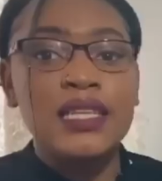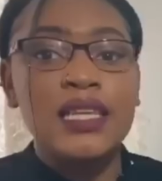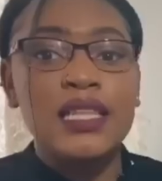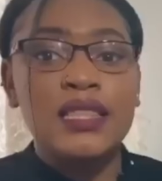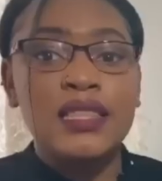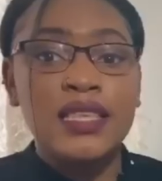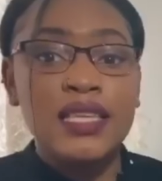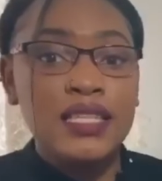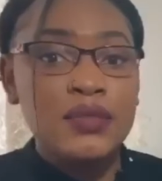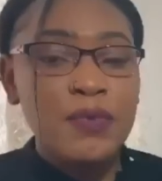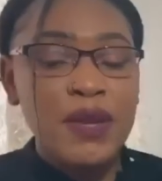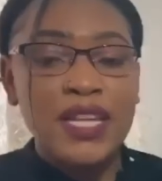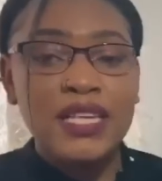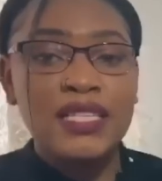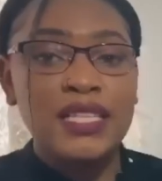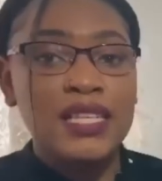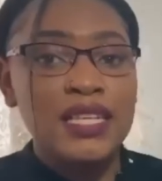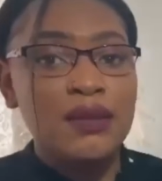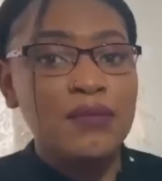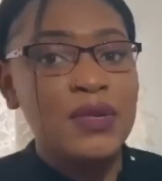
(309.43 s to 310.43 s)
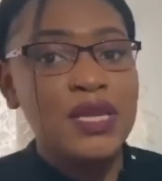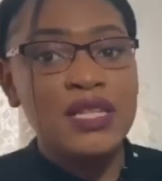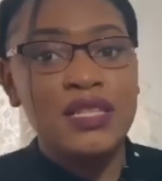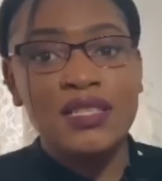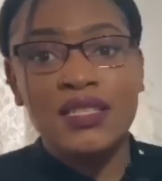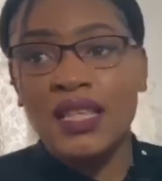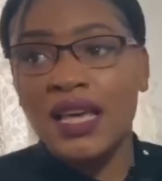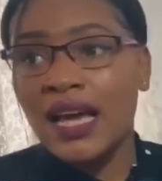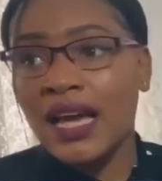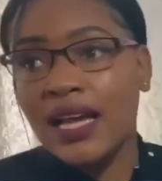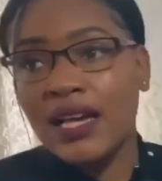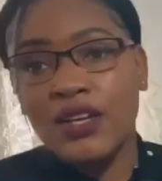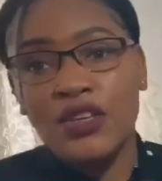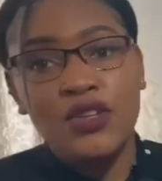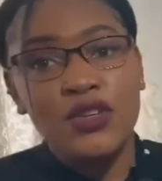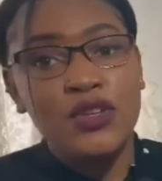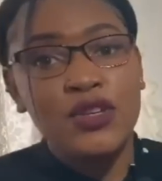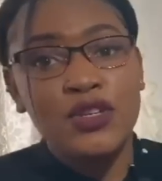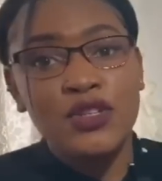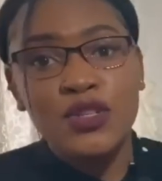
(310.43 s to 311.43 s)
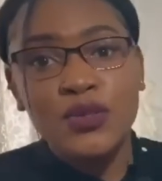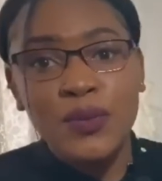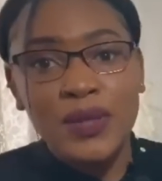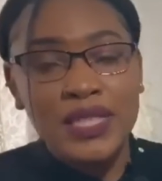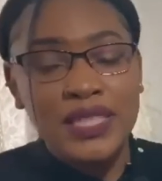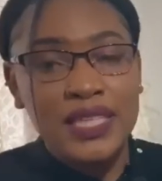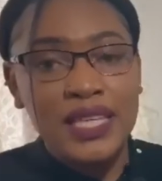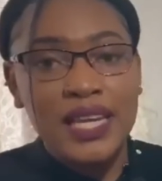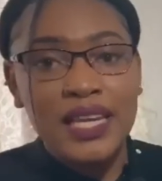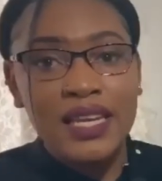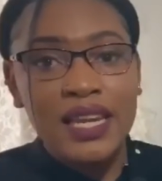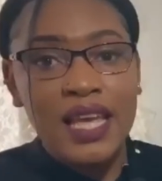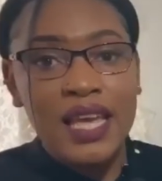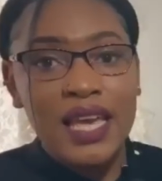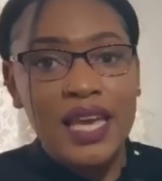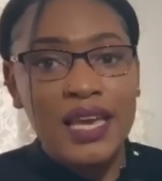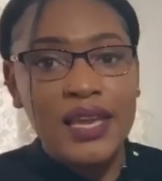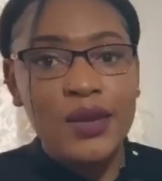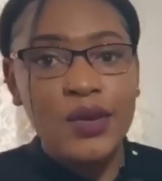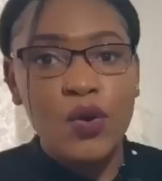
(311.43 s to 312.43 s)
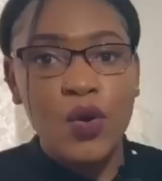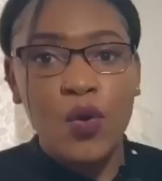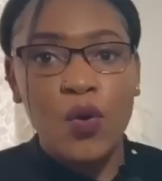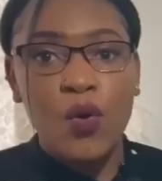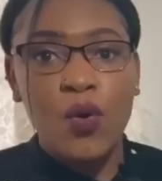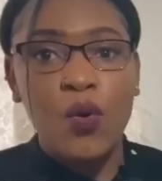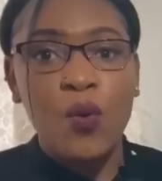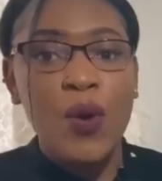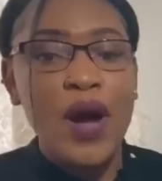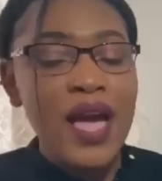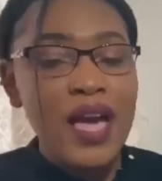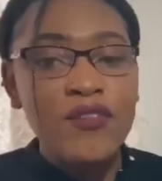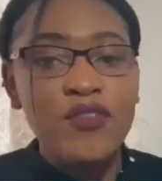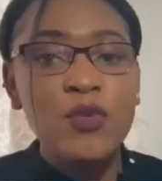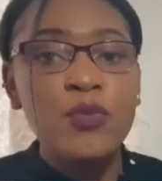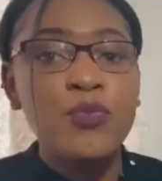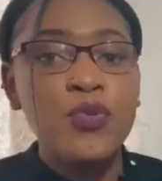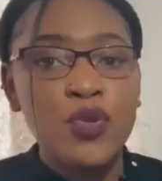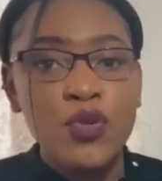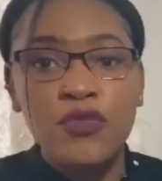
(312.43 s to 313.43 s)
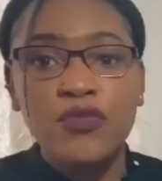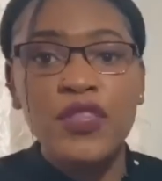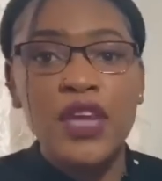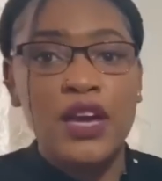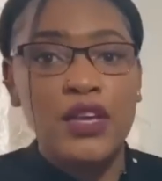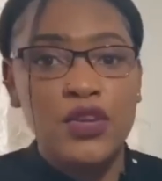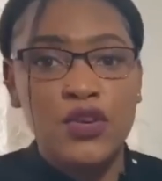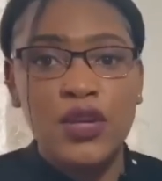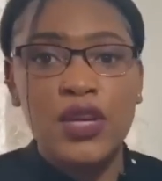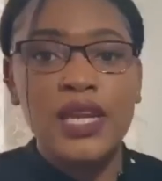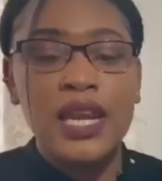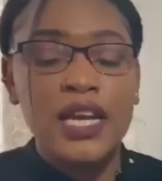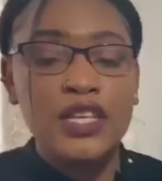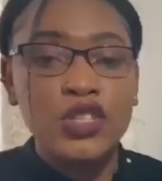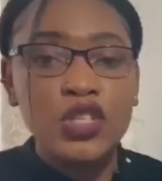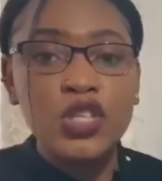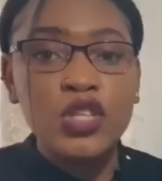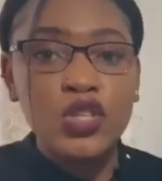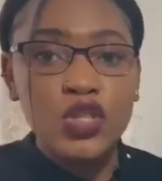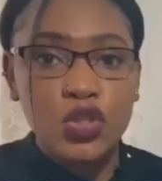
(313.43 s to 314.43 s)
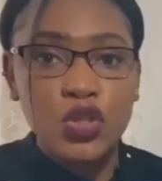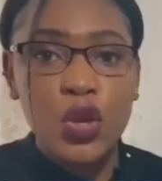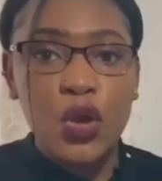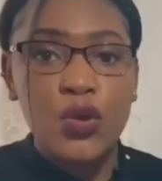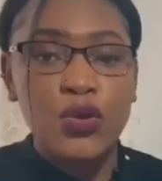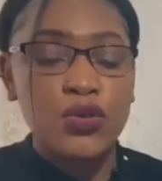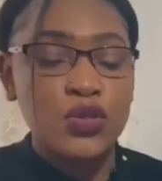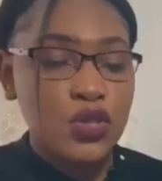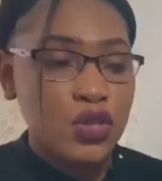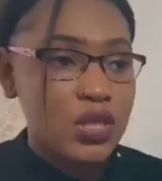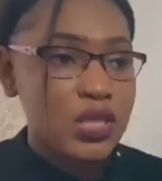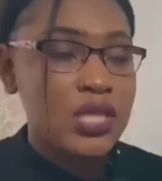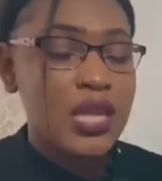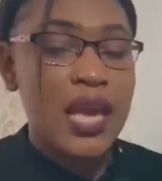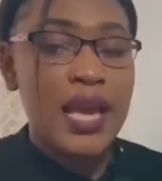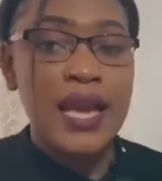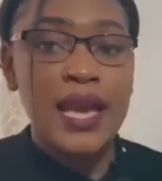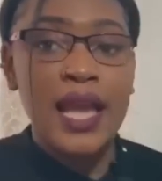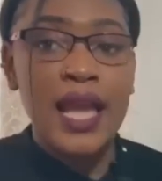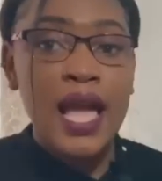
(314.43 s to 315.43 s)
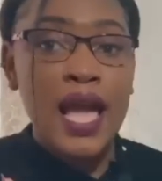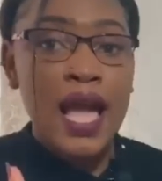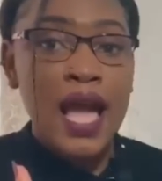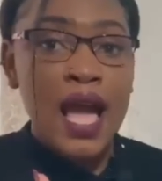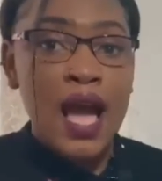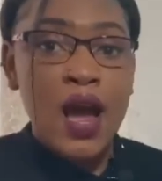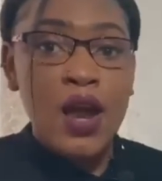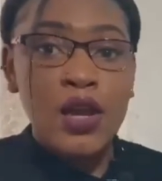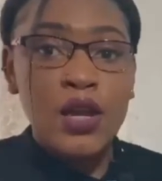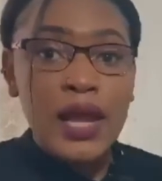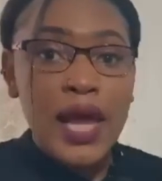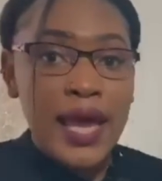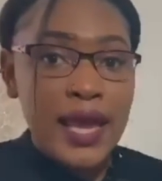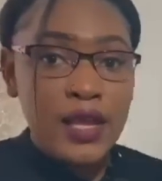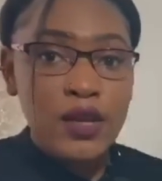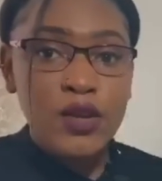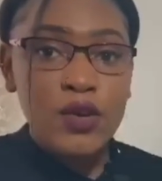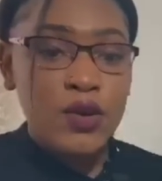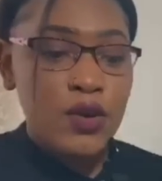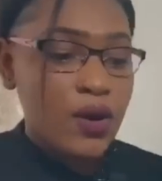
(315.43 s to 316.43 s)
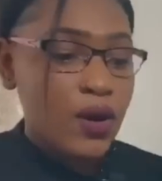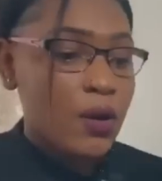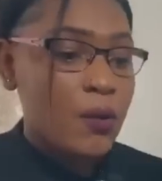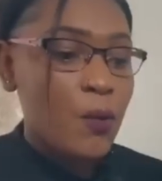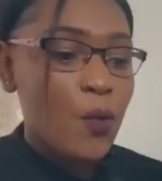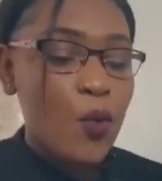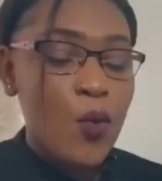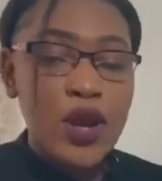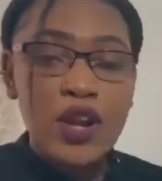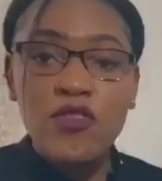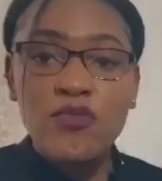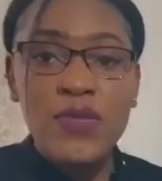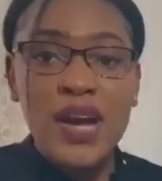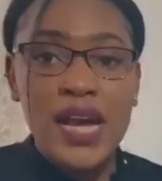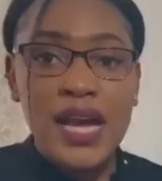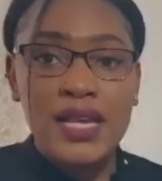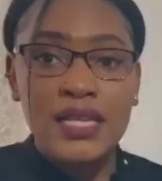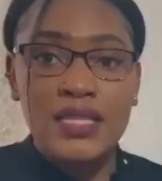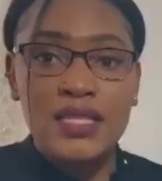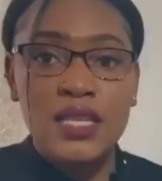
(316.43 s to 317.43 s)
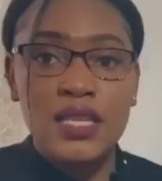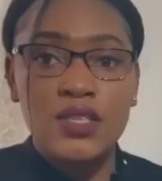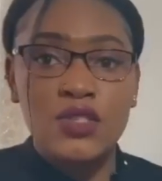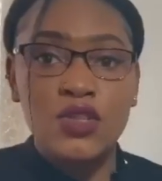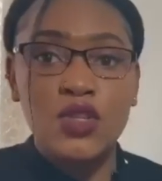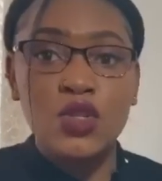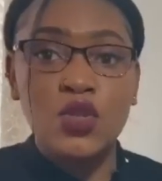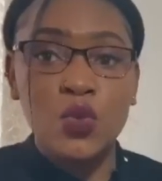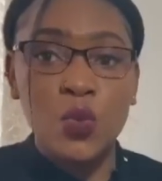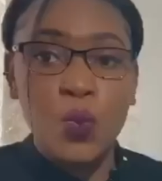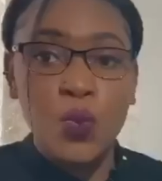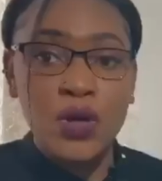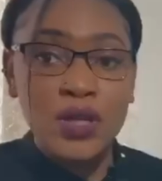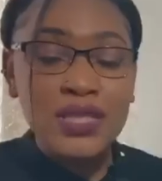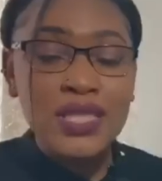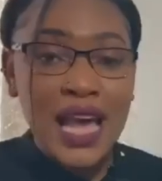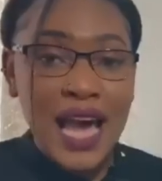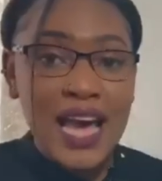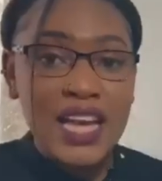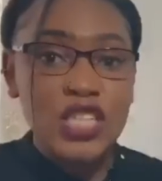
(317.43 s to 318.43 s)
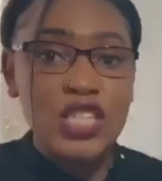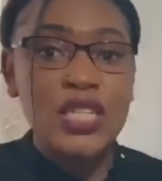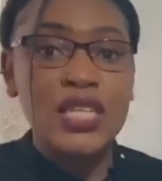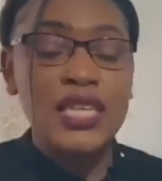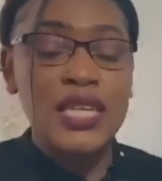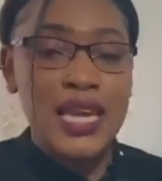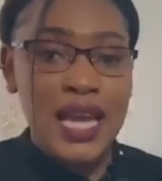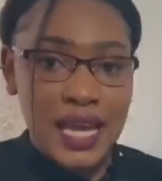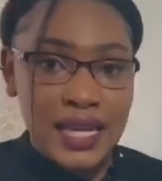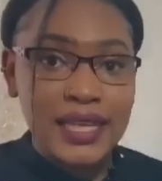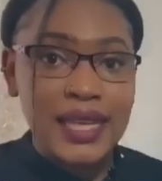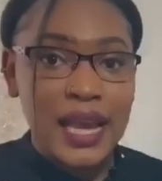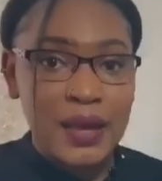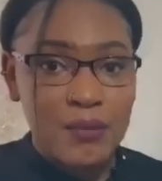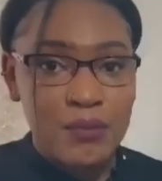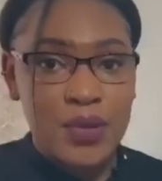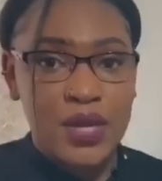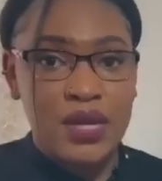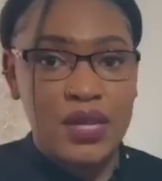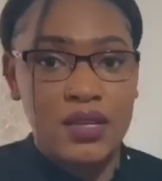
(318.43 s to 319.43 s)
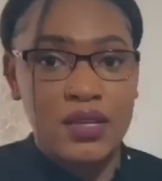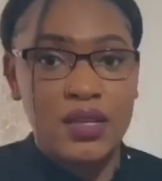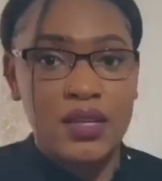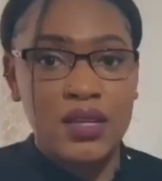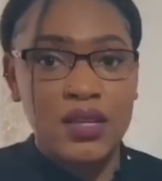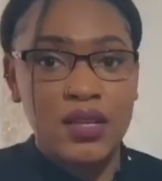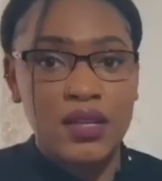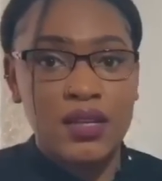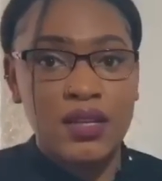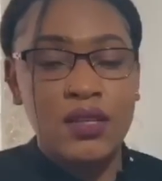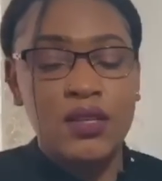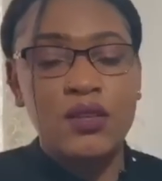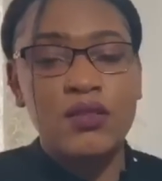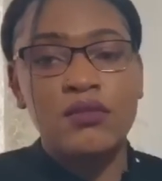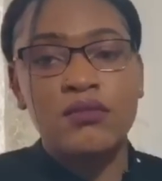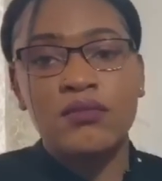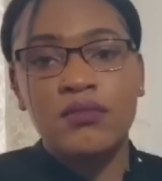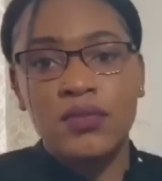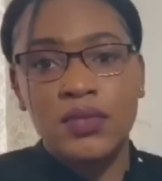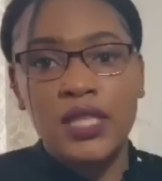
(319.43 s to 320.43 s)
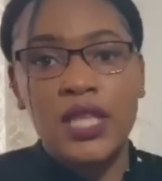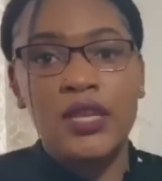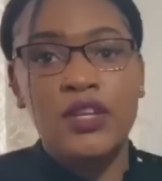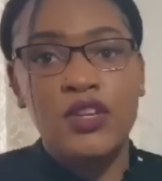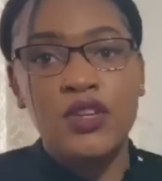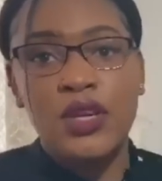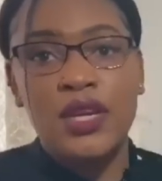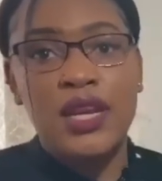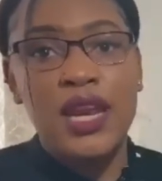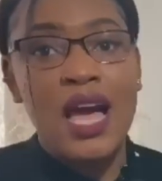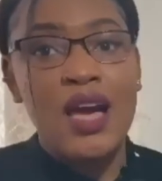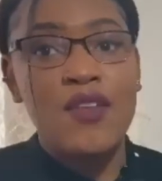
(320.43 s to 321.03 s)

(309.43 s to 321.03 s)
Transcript: this basically means that you can do a DNA or whatever proof that you can actually show to say, hey, look, one of my ancestors was actually a Gambian. then you can have